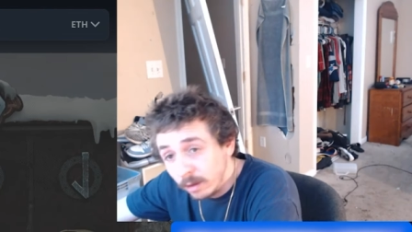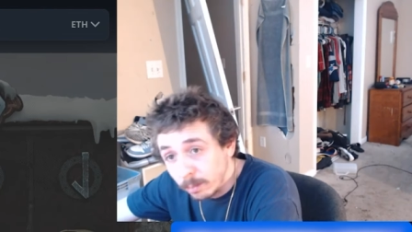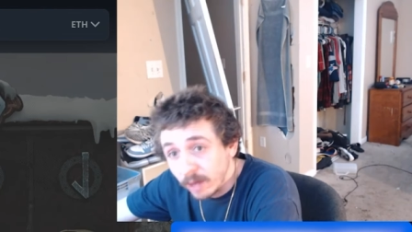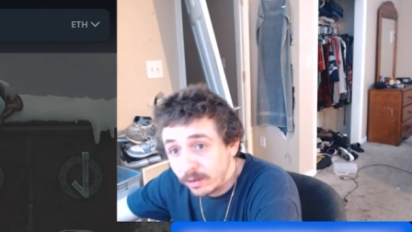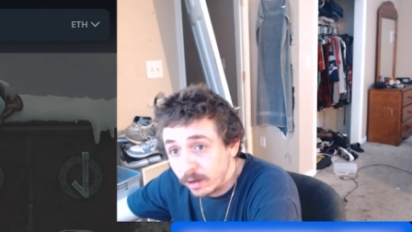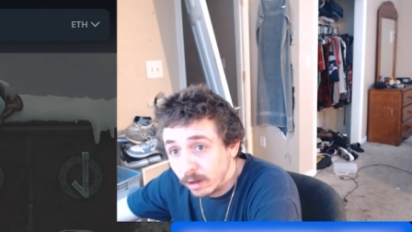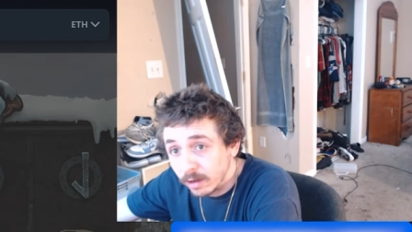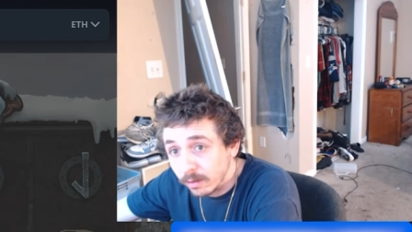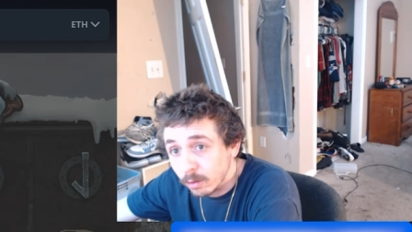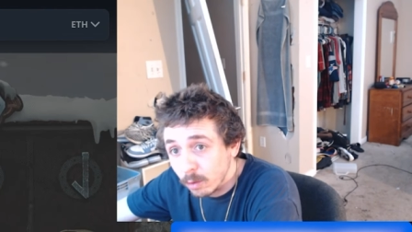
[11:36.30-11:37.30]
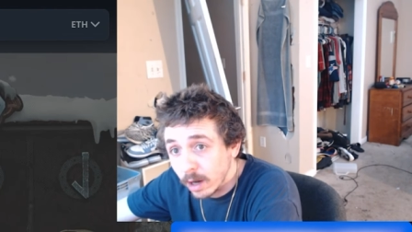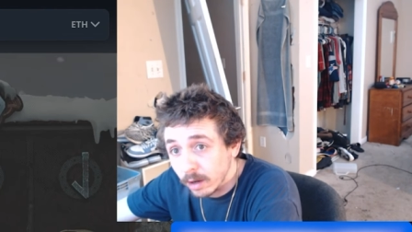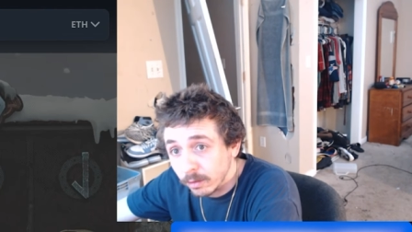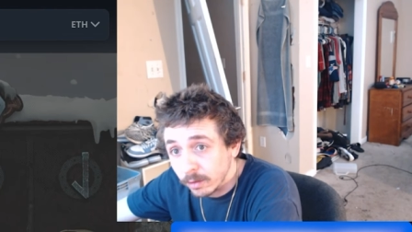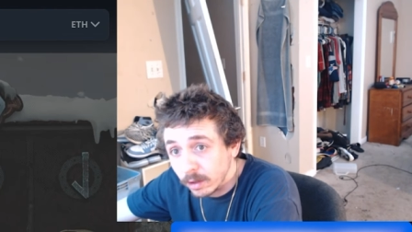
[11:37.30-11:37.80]
the best skills I've acquired
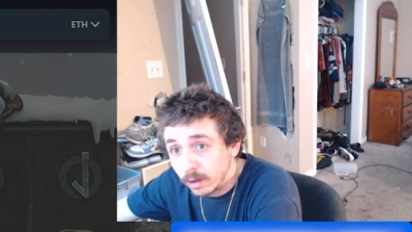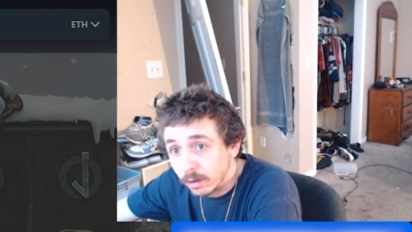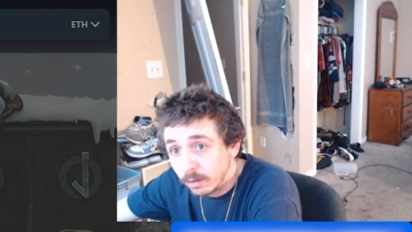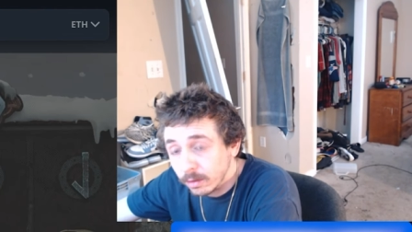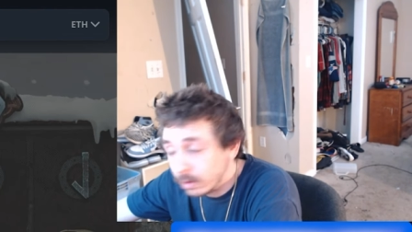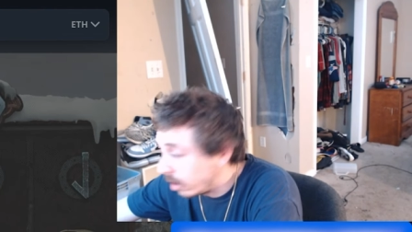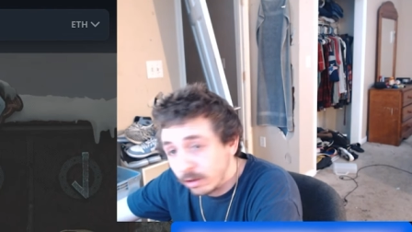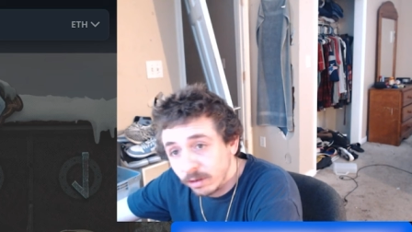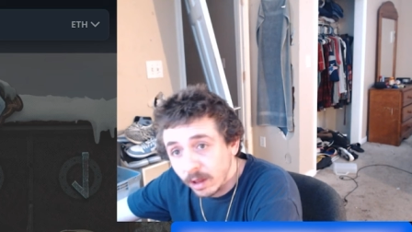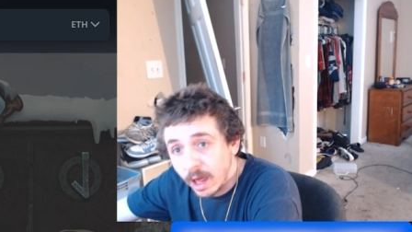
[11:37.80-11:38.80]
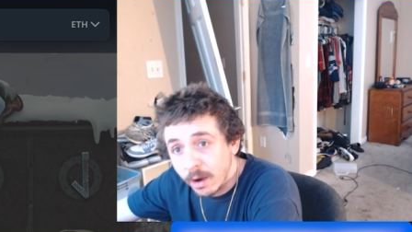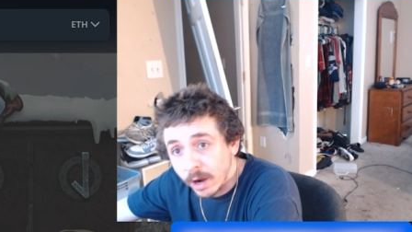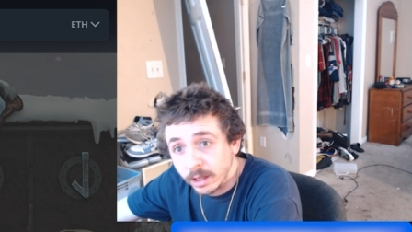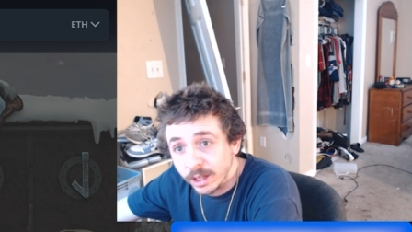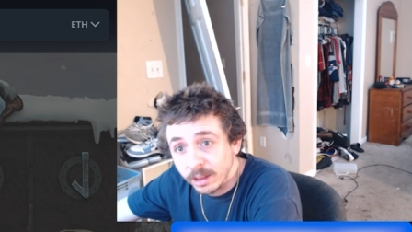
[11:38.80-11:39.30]
over the years is how
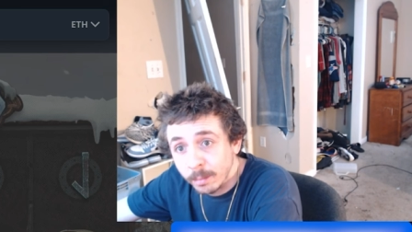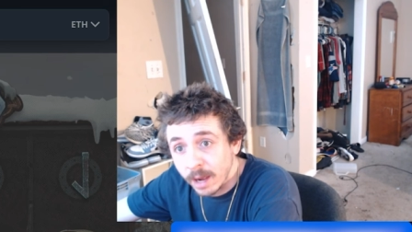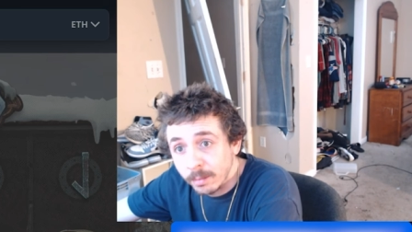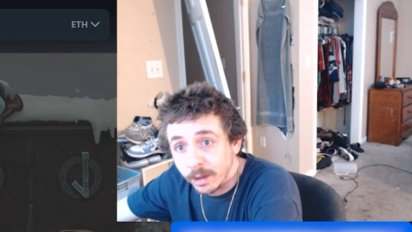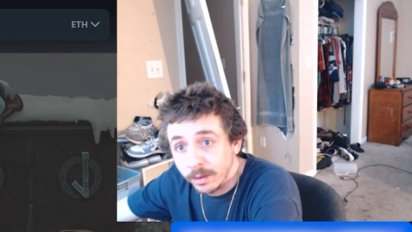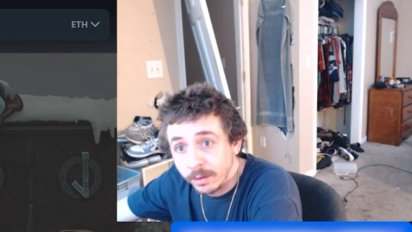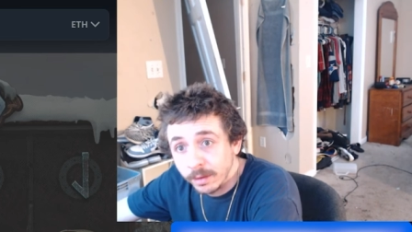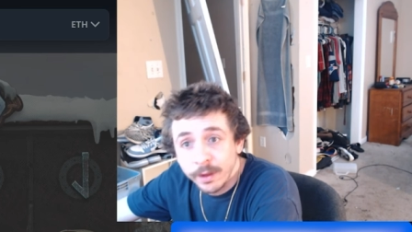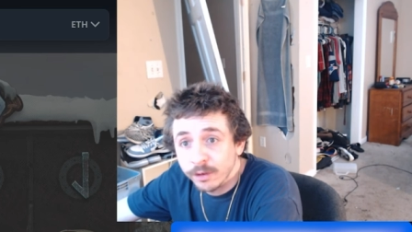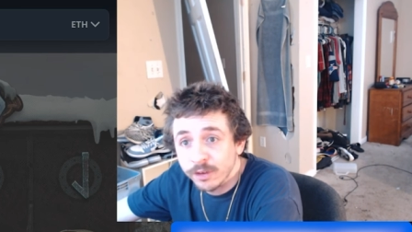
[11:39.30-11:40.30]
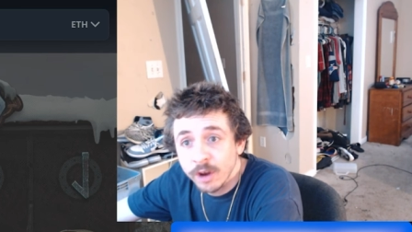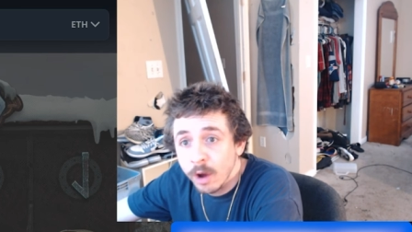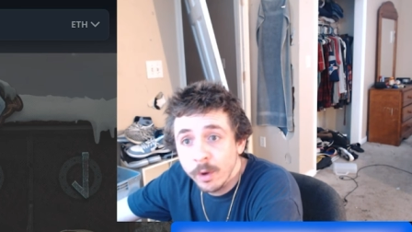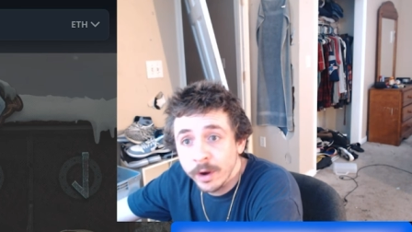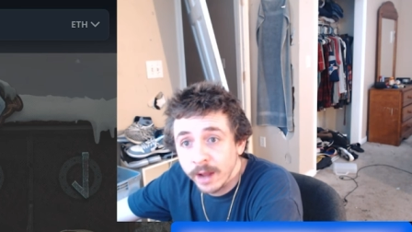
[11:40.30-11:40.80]
I click the buy button. There's no
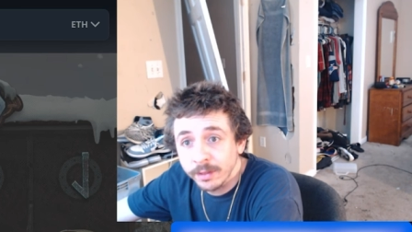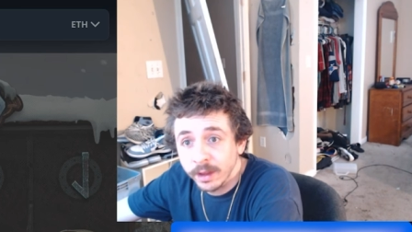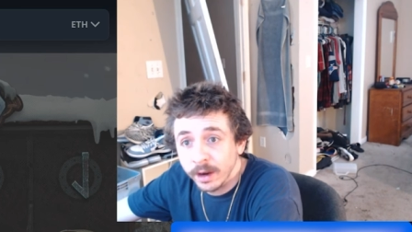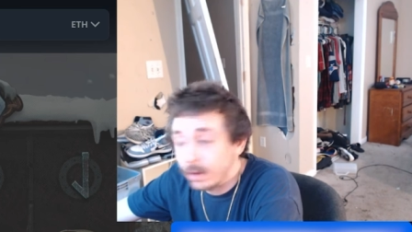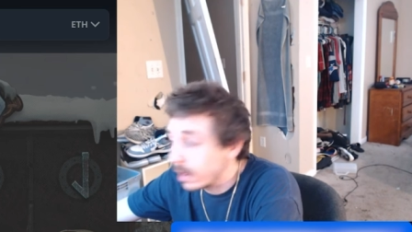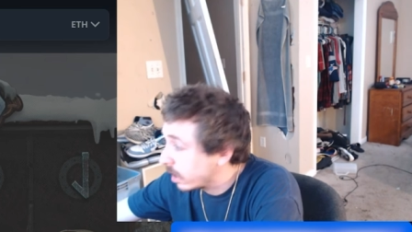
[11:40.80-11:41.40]
one out there that